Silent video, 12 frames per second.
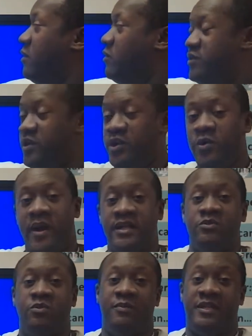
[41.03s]
the
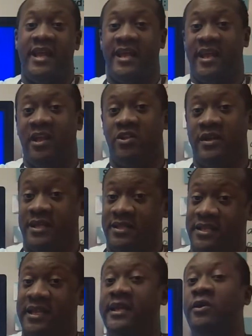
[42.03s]
U.S. will be taking a look at
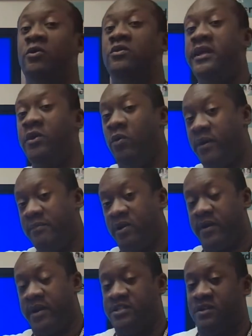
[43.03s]
the illegal
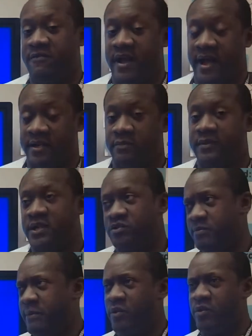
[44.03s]
immigration factor because
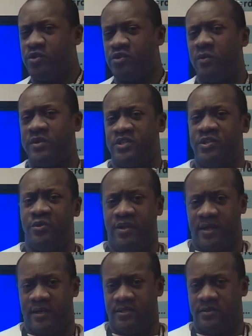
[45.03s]
remember, there's always two
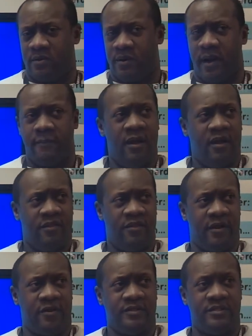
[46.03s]
things, right?
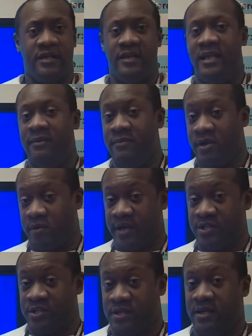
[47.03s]
There's
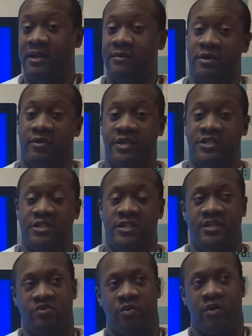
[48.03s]
immigration. Immigration
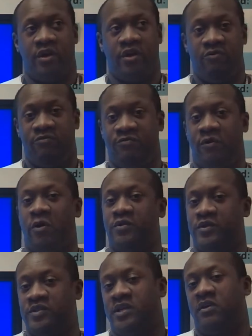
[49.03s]
is where you
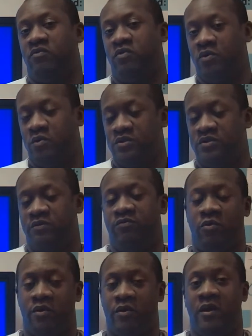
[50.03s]
follow a set of rules
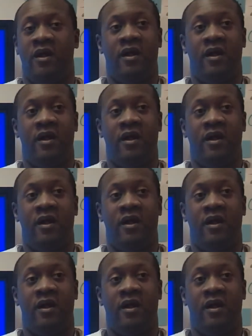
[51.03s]
for